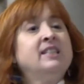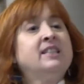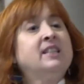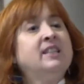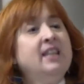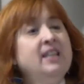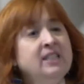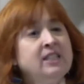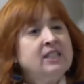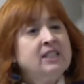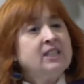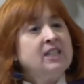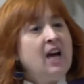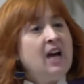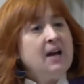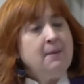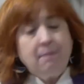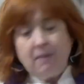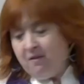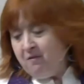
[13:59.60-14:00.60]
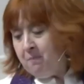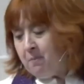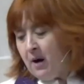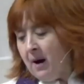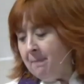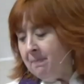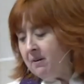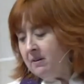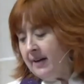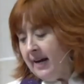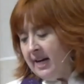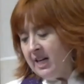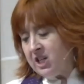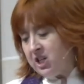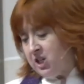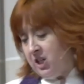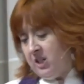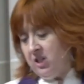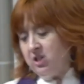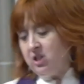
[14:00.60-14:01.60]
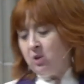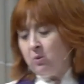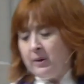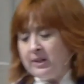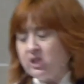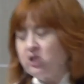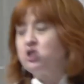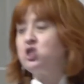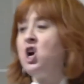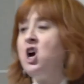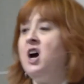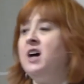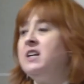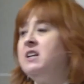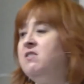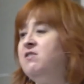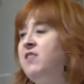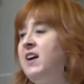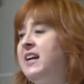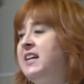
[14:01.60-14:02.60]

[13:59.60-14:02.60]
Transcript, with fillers: It is this type of preparation to which John